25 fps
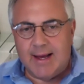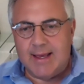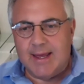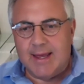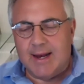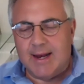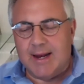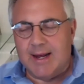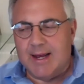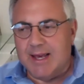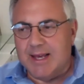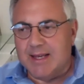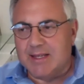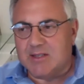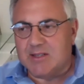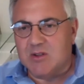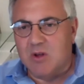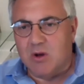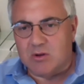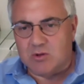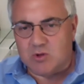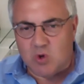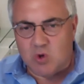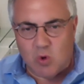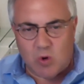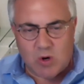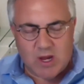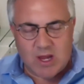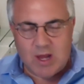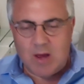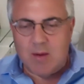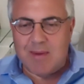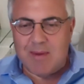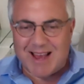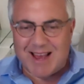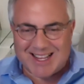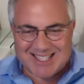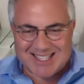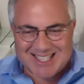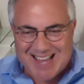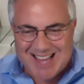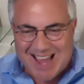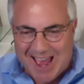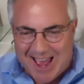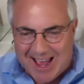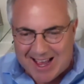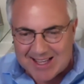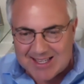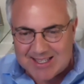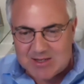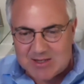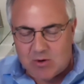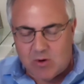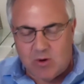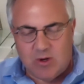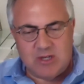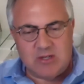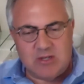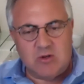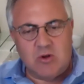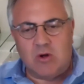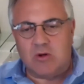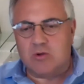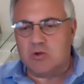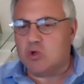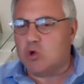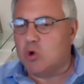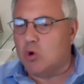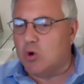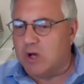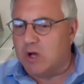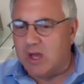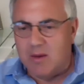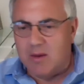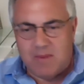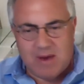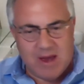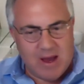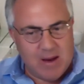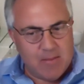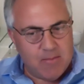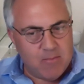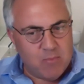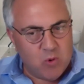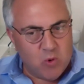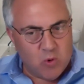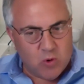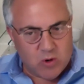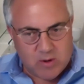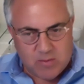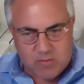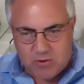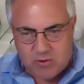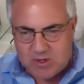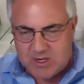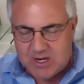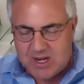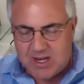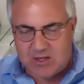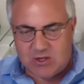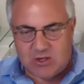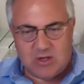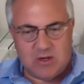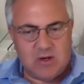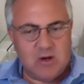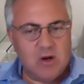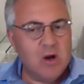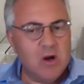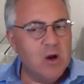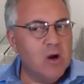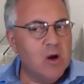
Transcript: you know he's not talking about tax, or he's not talking about border protection,